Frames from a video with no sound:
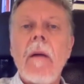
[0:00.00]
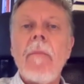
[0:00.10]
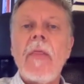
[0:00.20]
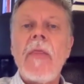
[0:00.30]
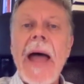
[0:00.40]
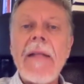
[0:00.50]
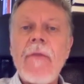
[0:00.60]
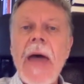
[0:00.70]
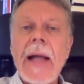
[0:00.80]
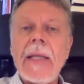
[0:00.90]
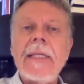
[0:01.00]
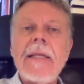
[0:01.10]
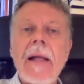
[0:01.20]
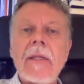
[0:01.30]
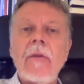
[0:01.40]
But that fact is
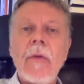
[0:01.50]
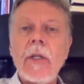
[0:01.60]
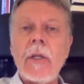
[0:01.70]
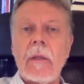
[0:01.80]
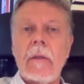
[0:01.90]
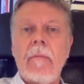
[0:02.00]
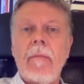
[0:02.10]
not sufficient